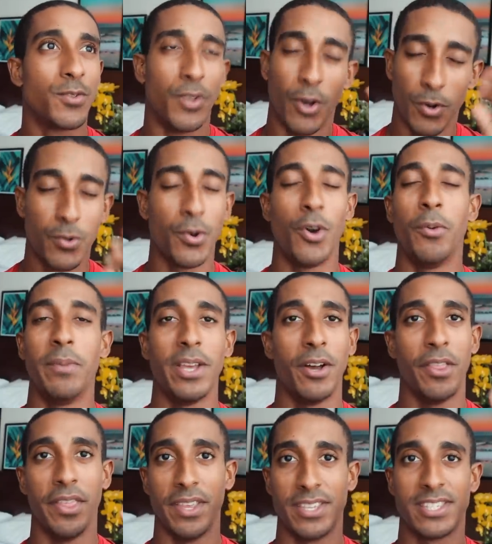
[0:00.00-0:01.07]
don't quote me
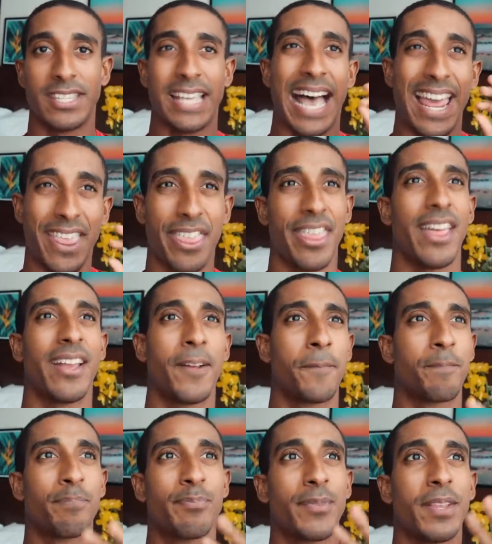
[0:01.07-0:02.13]
on this, I think,
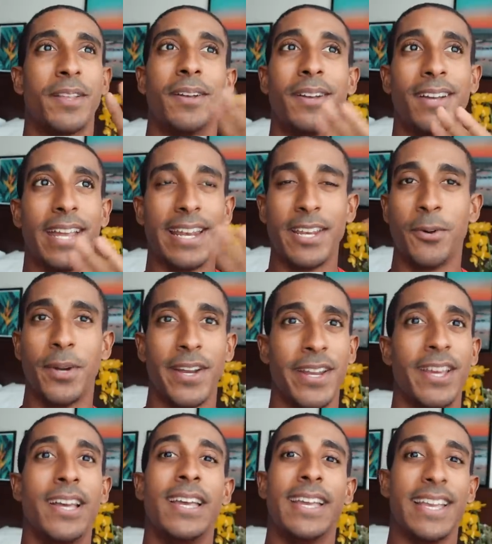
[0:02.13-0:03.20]

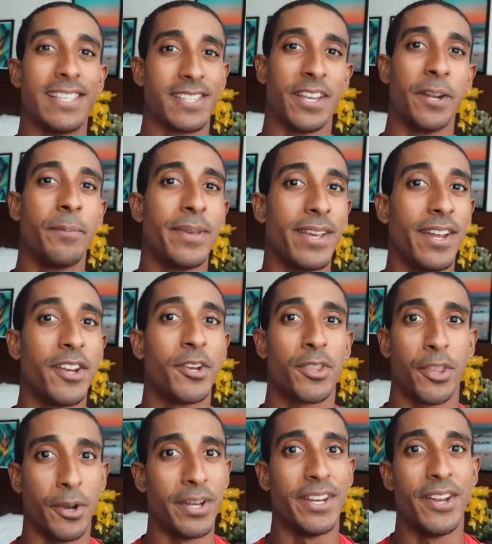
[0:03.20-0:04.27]
anyway, it's gonna be under
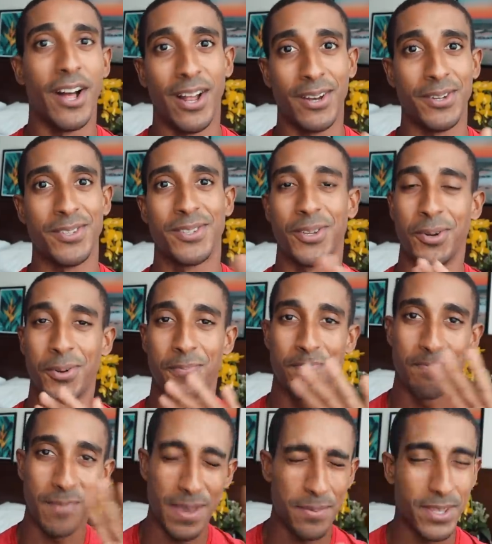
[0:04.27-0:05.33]
$30, so
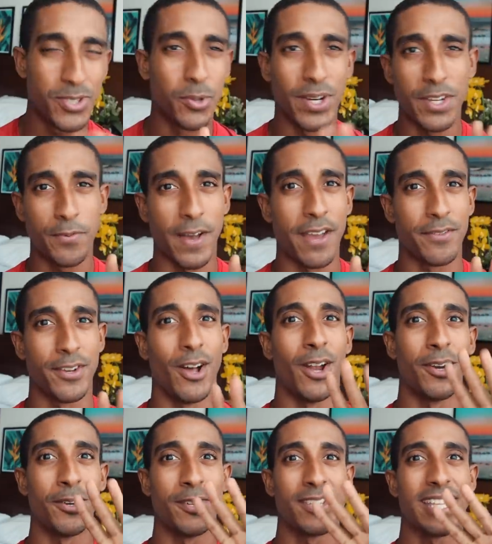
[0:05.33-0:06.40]
maybe
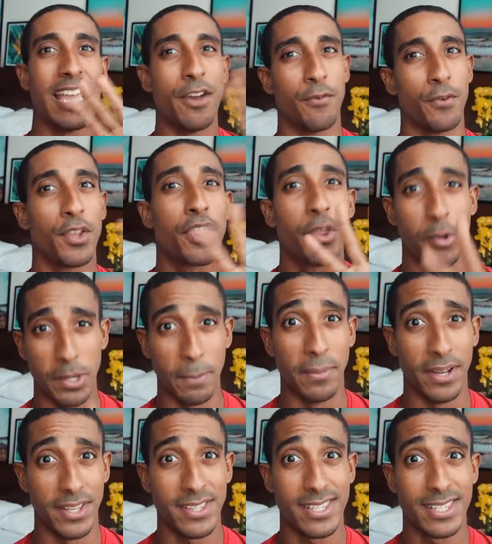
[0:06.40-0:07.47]
$25 every 3
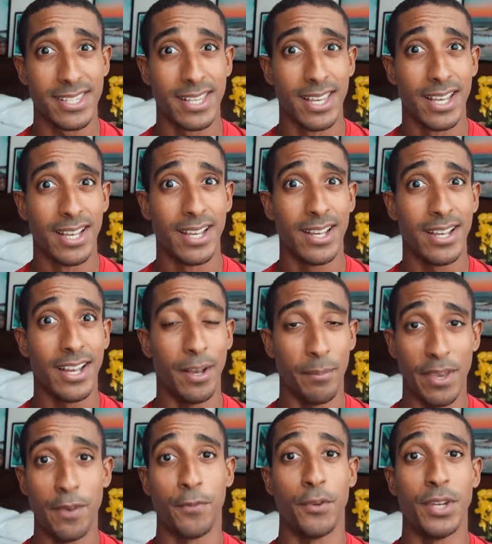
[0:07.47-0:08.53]
months
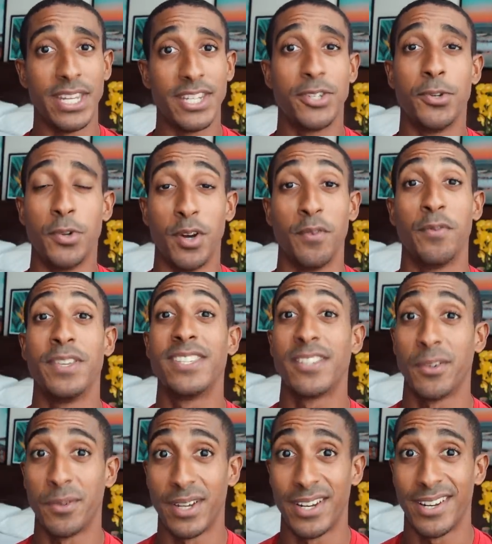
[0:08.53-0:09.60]
if you need to do a
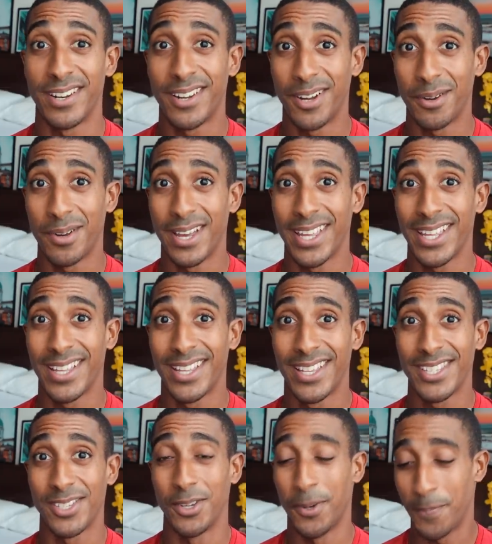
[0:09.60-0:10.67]
visa run, all right?
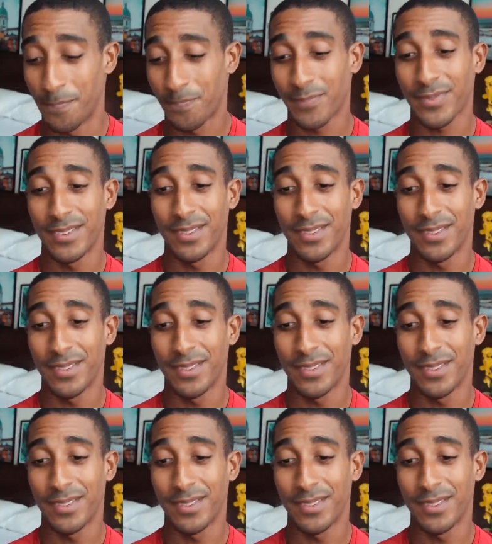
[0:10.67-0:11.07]
So